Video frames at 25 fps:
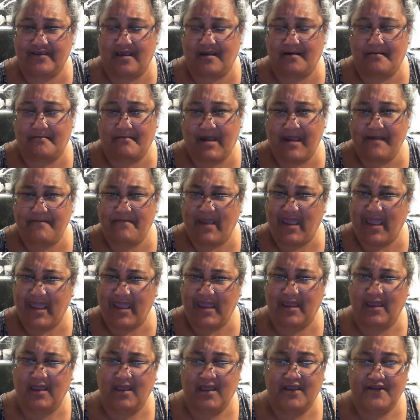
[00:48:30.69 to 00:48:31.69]
My
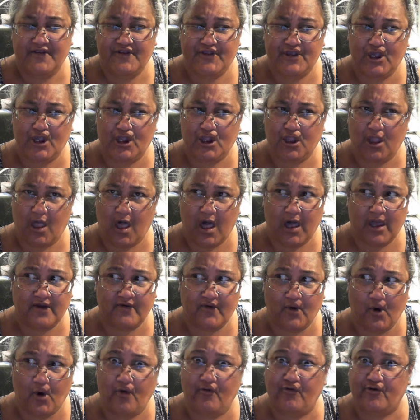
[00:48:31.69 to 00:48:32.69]
bank did a lot
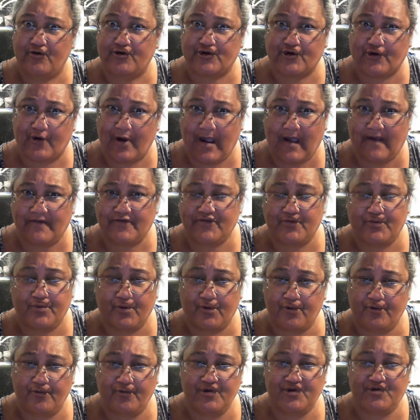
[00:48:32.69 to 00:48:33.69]
of overdrafts
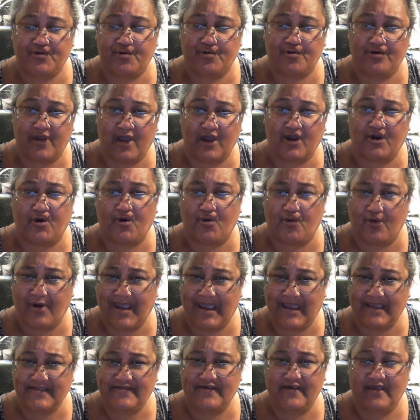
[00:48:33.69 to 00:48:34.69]
which were not
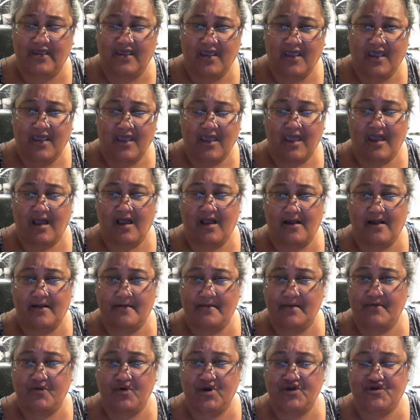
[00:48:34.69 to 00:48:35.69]
correct.
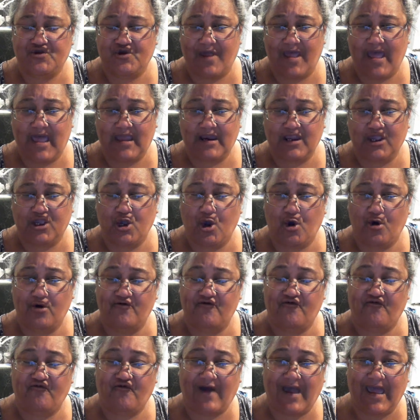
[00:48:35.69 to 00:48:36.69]
In which I had to go
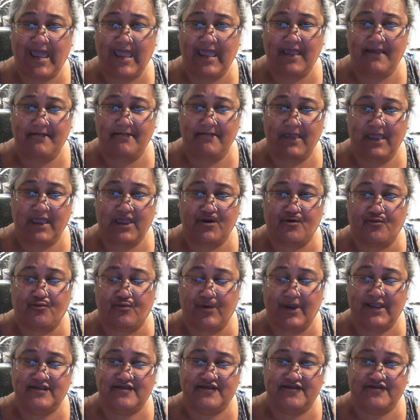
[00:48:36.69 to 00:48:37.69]
and fight and make a
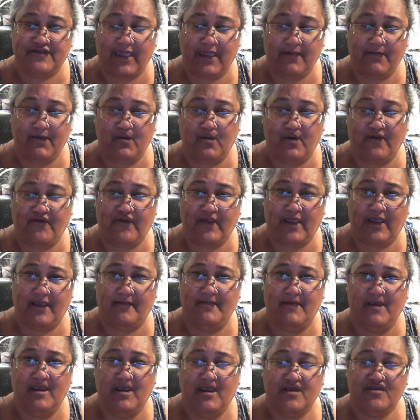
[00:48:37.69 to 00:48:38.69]
written statement with them
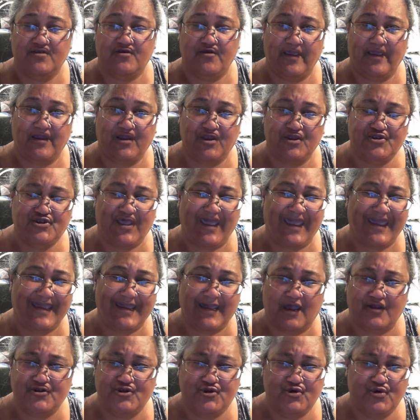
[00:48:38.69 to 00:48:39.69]
so they could take
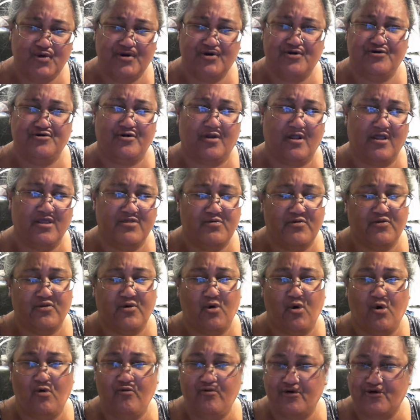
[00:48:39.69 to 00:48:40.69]
out $200 worth of
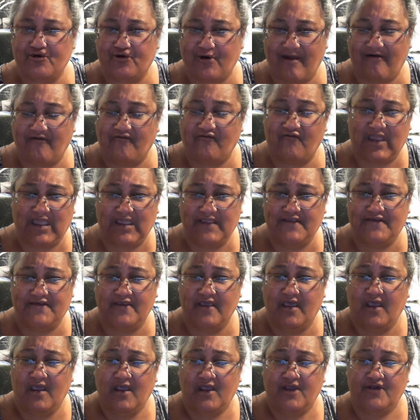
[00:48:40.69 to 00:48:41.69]
overdraft fees.
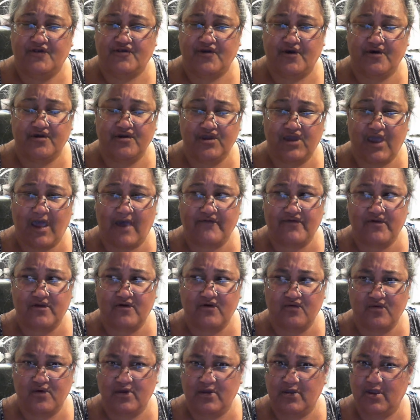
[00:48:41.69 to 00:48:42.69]
So you have to
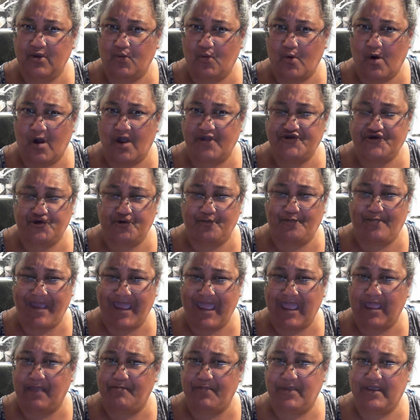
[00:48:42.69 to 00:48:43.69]
really watch your
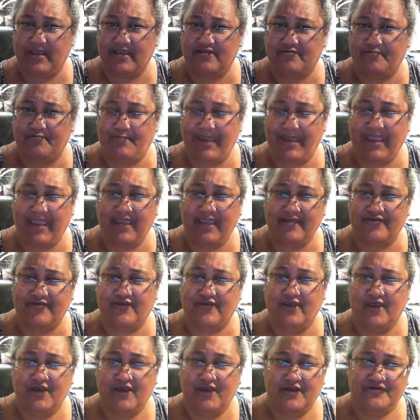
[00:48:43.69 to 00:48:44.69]
bank, because banks
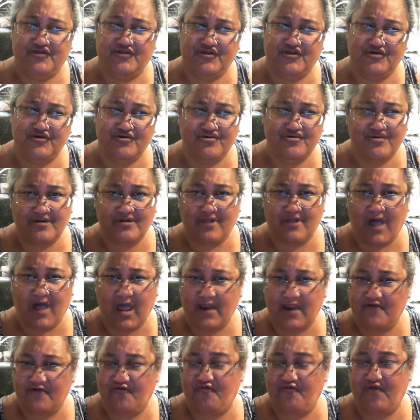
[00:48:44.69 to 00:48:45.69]
do a lot
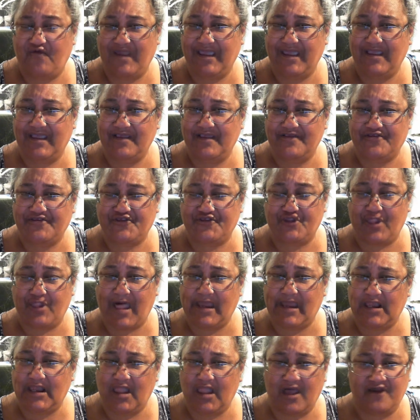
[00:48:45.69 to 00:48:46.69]
of fees,
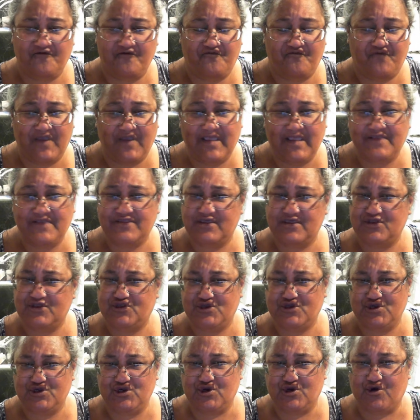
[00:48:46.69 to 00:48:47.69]
slide a lot of fees
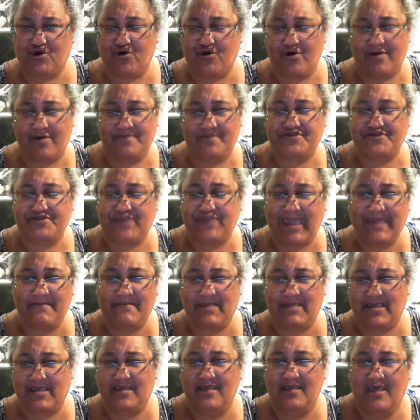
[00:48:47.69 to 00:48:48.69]
into your
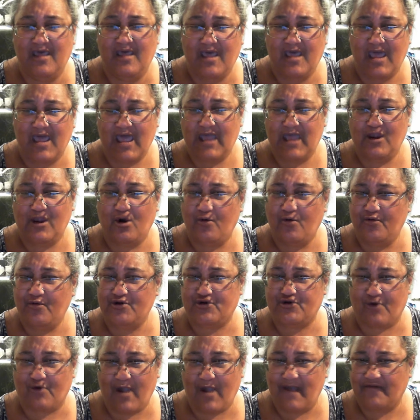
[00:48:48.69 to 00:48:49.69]
statement and
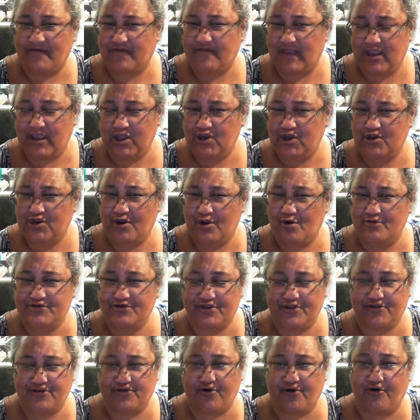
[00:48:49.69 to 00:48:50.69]
overdraft that you don't
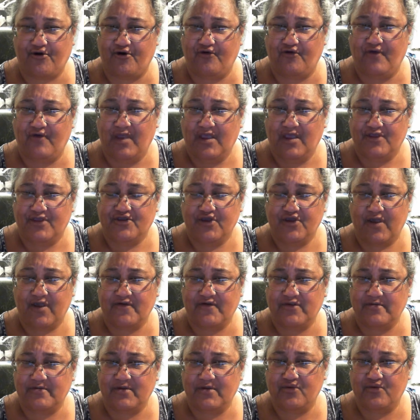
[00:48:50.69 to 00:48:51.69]
deserve. So you have
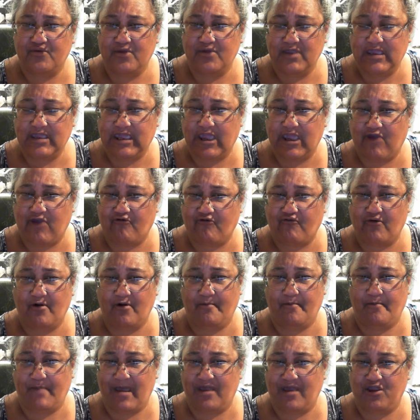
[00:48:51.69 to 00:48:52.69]
to be really careful
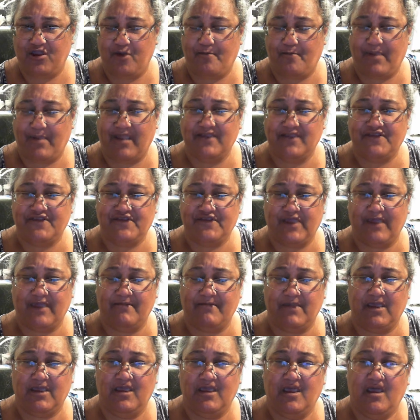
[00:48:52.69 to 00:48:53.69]
about your bank
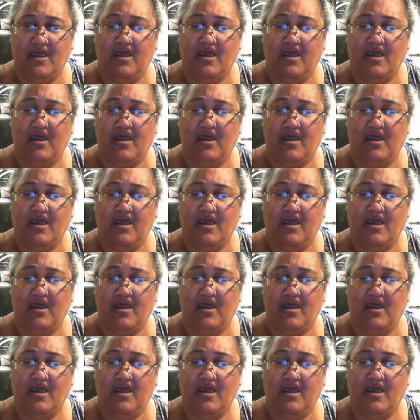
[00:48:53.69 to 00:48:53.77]
statement.